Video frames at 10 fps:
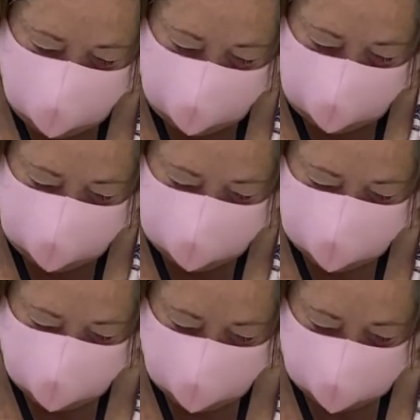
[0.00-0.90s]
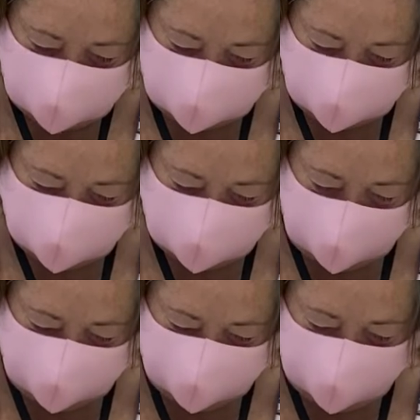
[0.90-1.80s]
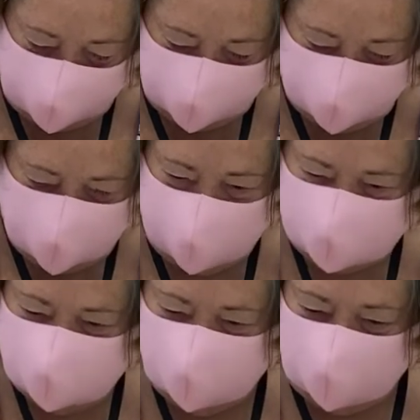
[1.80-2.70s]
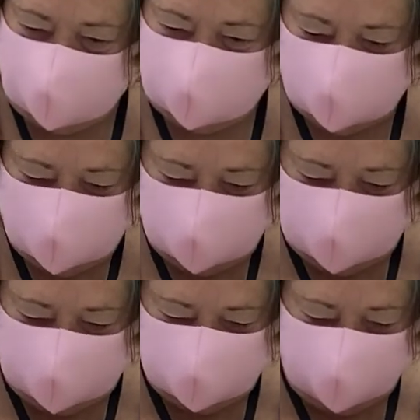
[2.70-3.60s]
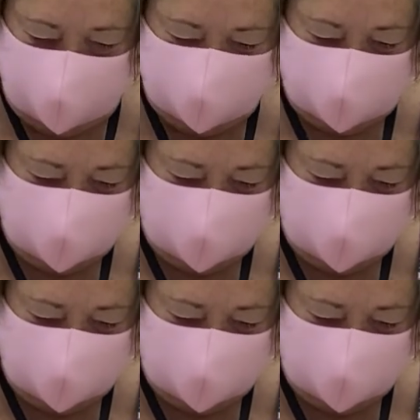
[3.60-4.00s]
Adding some more dirt. I'm kind of a messy planter, in case you haven't